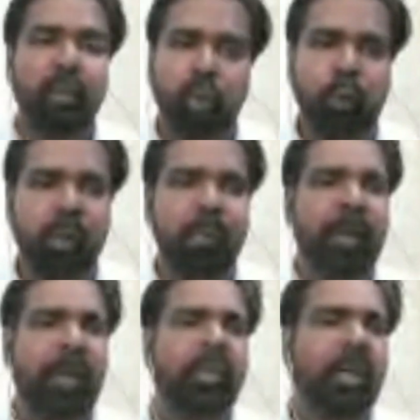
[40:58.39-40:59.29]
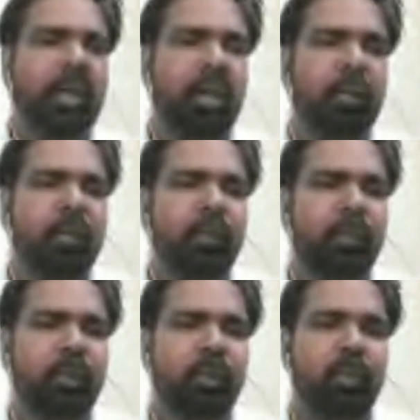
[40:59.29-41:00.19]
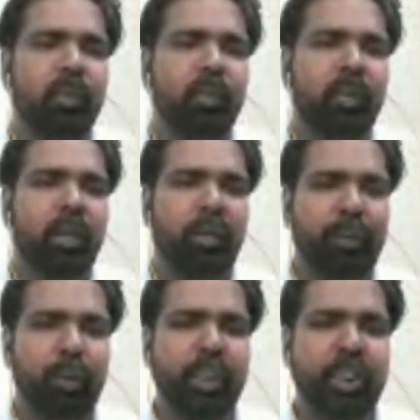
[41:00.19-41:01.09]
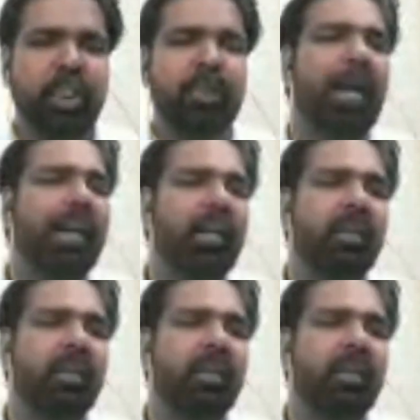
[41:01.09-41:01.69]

a novel by Raja Rao, a few sessions back.